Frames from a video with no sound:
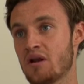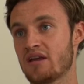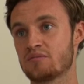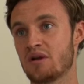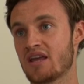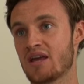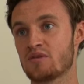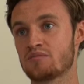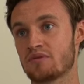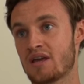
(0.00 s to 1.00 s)
play as many
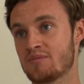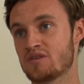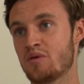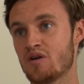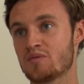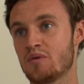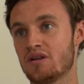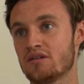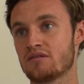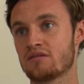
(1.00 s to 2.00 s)
games as
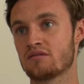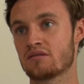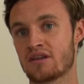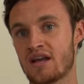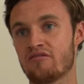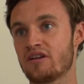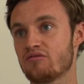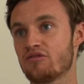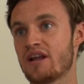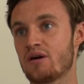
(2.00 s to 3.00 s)
possible and get a real
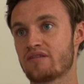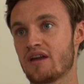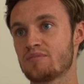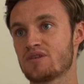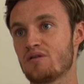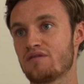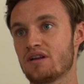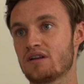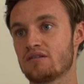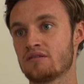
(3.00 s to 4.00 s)
run now of games,
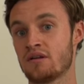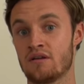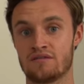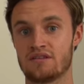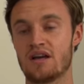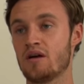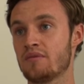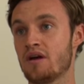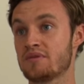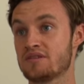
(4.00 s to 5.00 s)
hopefully, and to
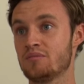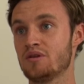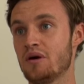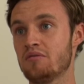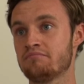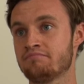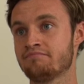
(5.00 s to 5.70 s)
help the team do well.